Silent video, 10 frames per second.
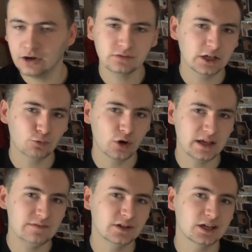I don't think we're
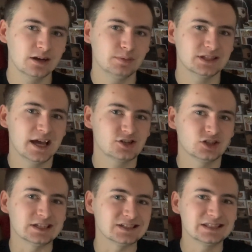even gonna
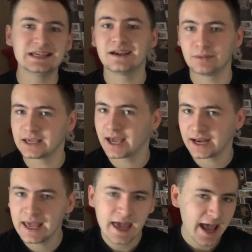potentially see him again.